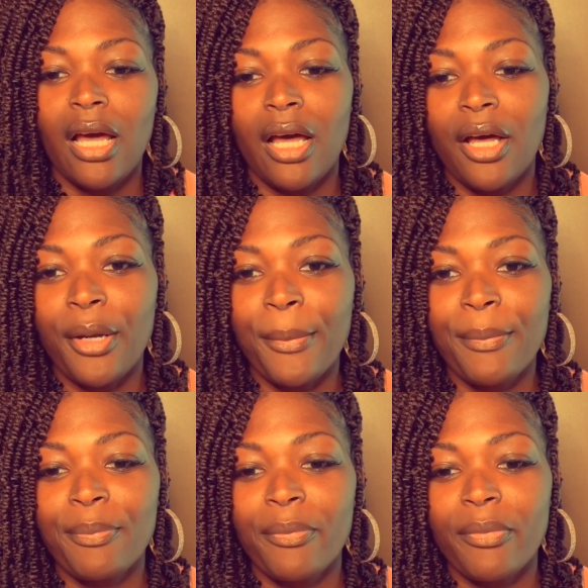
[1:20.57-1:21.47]

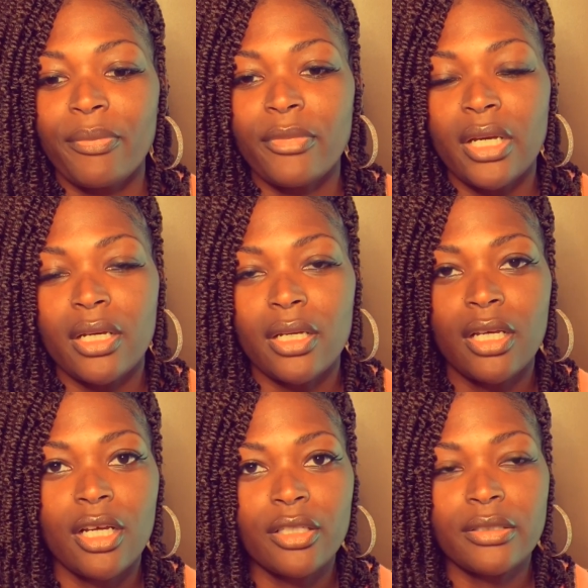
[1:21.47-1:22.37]
Um, the
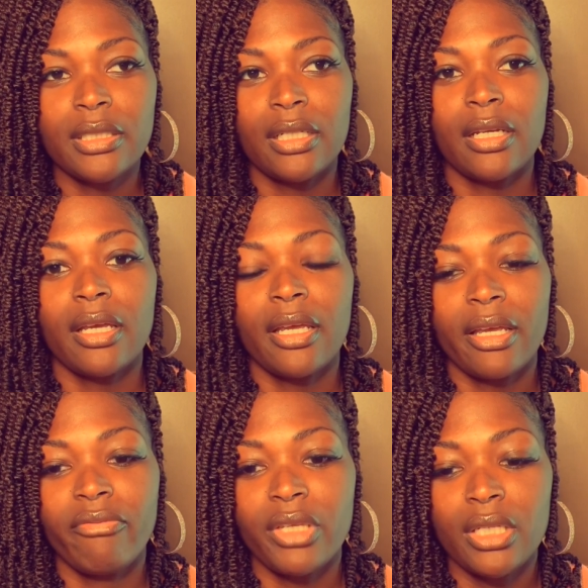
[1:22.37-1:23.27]
color that I
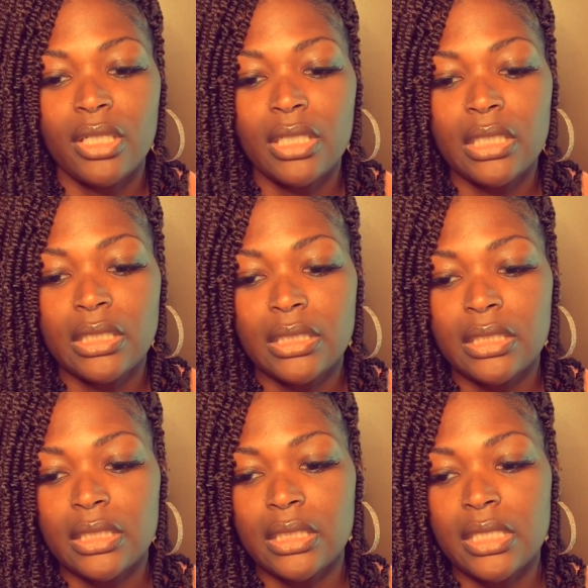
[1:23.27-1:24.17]
have in
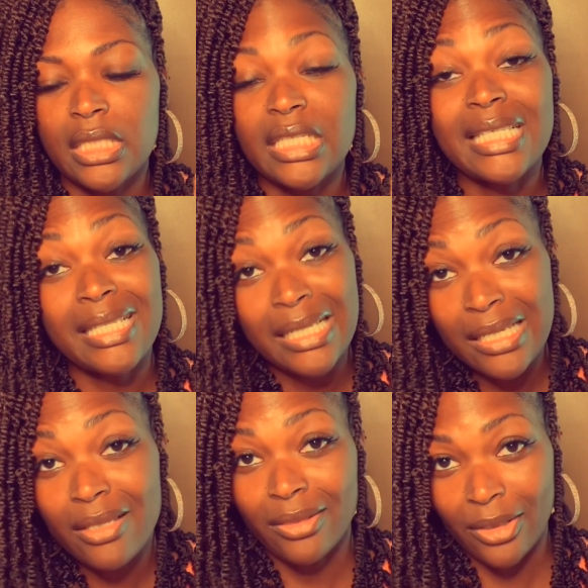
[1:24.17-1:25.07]
is the
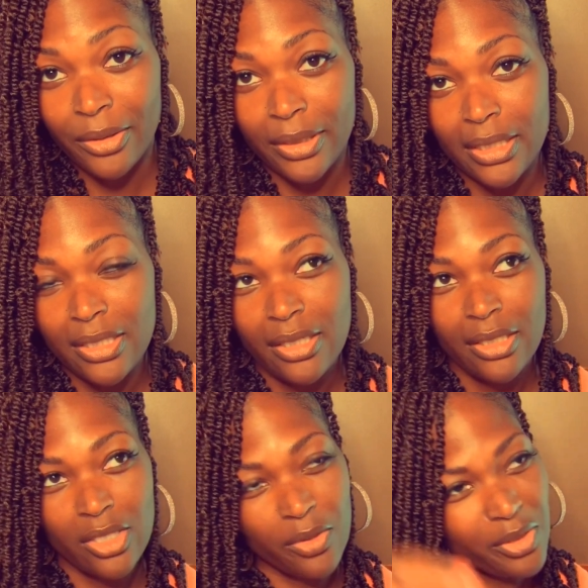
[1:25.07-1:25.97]
T30.
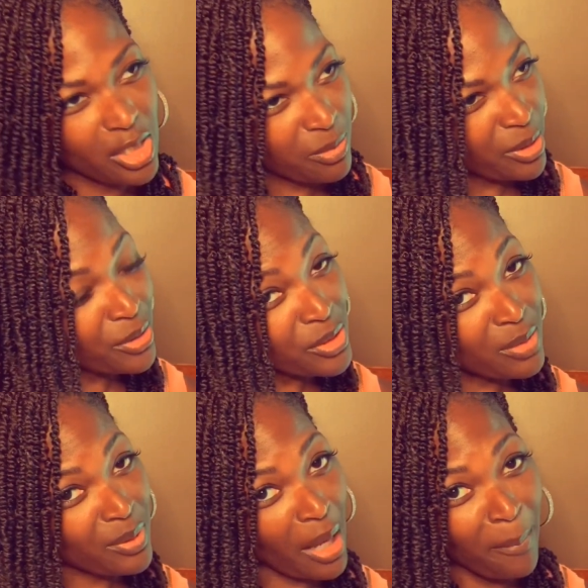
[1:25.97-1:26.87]
So it's supposed
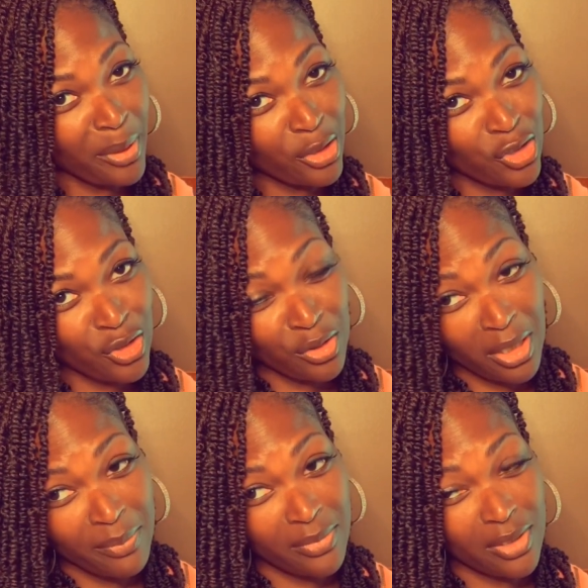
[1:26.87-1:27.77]
to be a mixture,
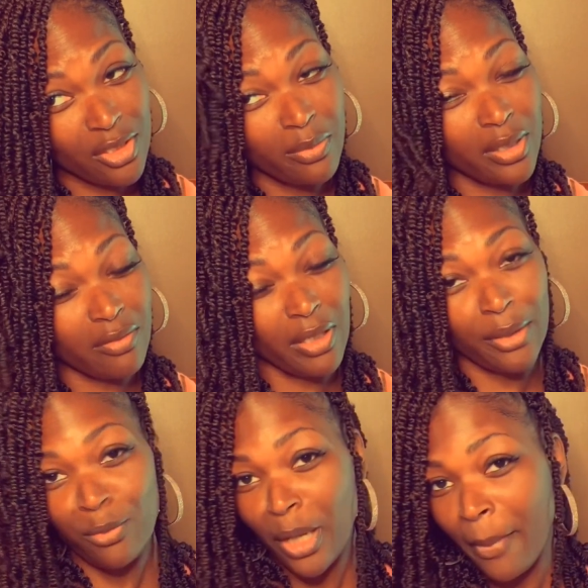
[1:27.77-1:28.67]
I'm assuming, of
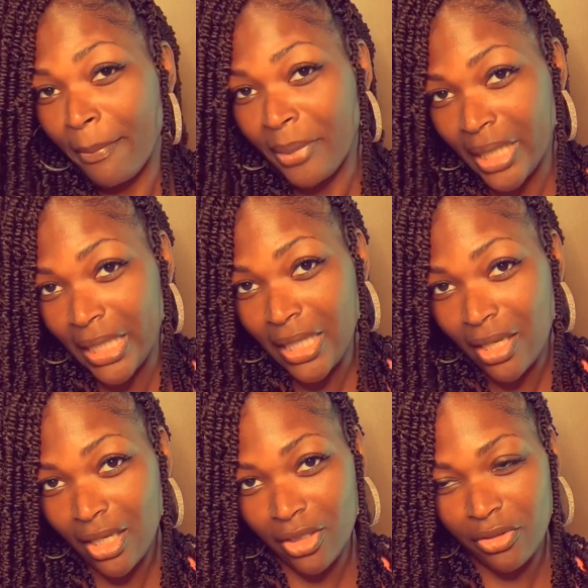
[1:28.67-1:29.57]
like 1B
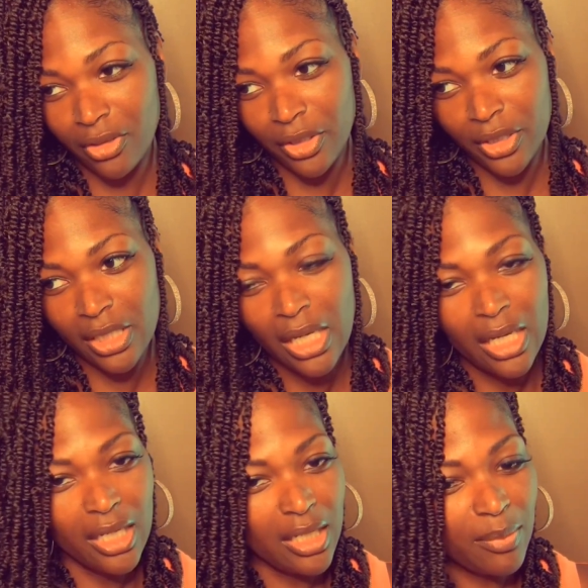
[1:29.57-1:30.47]
and a 30,
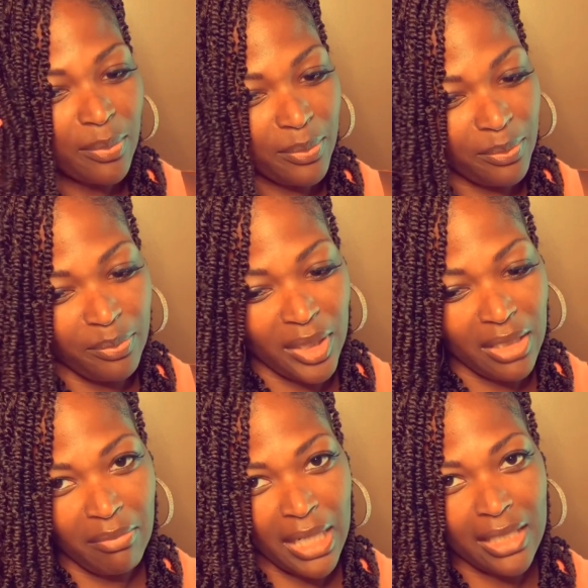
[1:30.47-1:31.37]
but
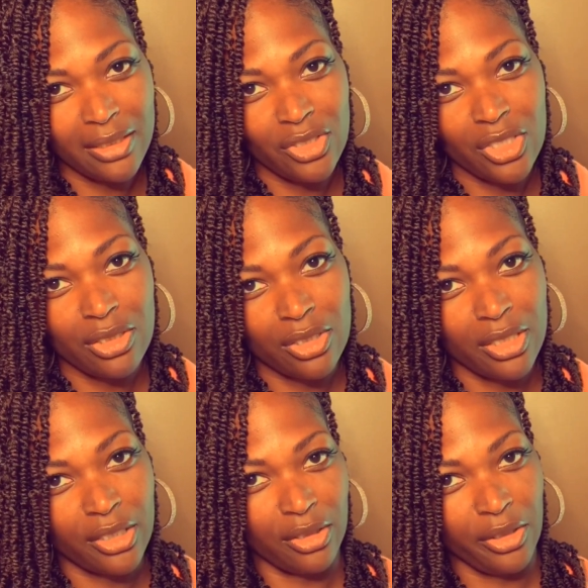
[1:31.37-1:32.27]
it mainly just looks
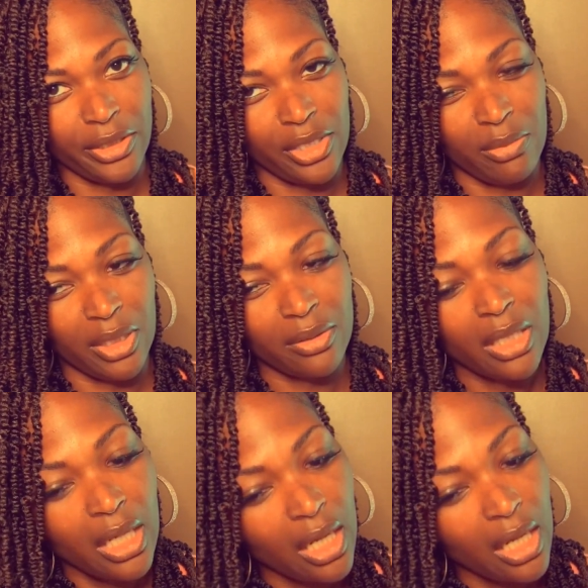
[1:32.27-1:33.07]
like a 30 to me.